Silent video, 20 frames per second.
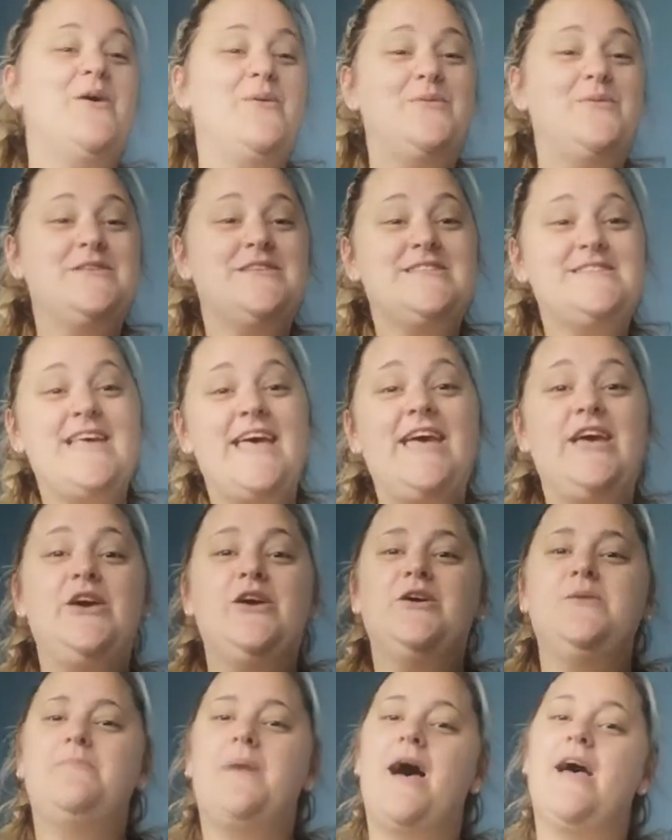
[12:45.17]
We'll say
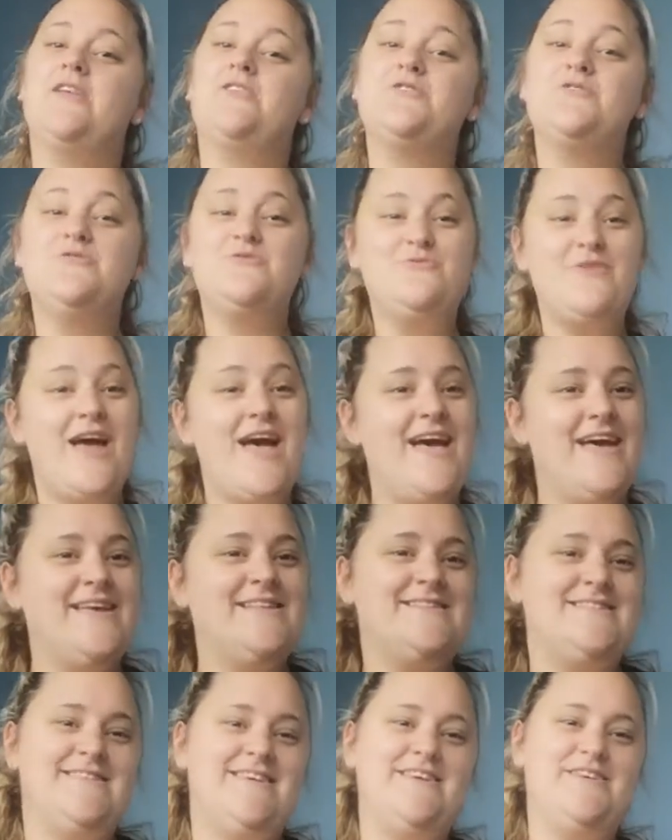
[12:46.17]
goodbye to
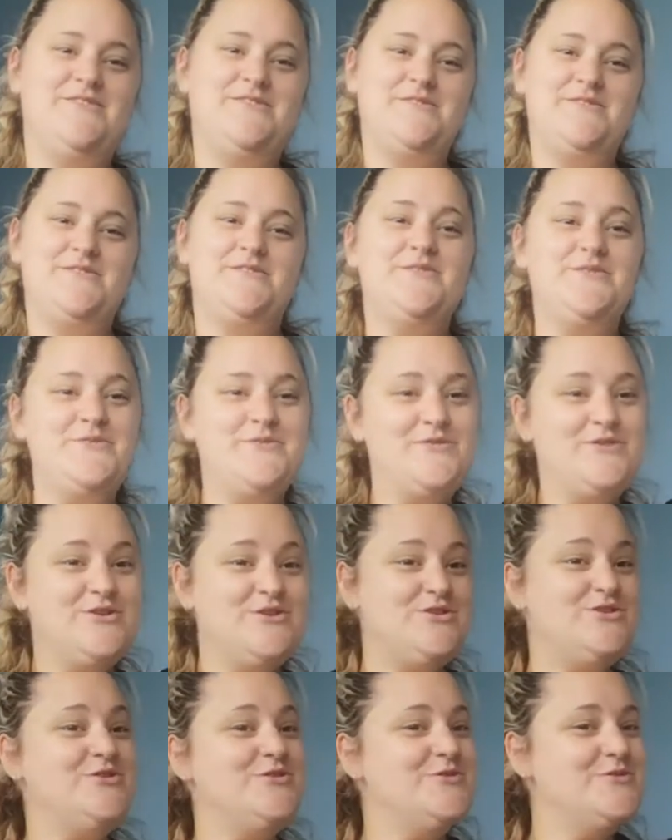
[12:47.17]
Rhett, see you soon,
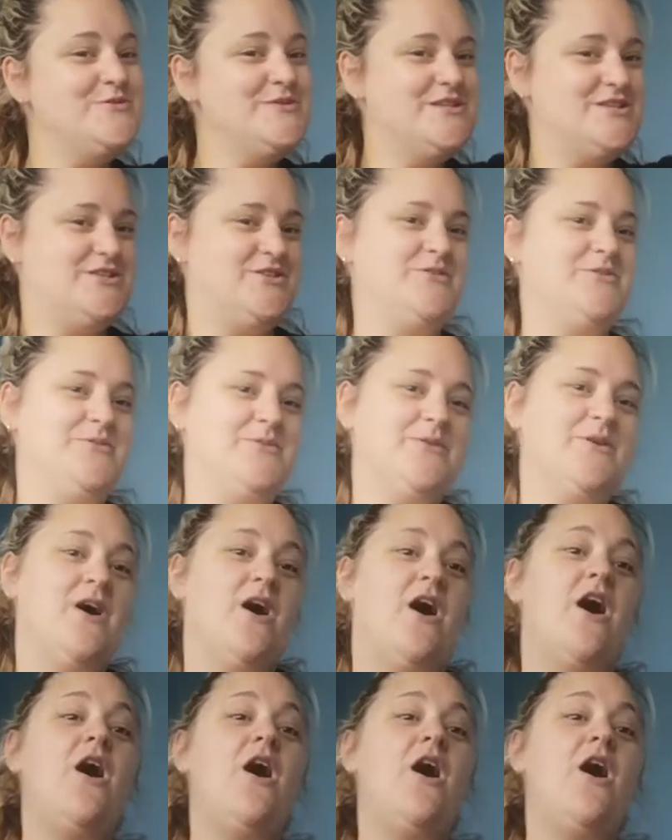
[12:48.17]
choo-choo.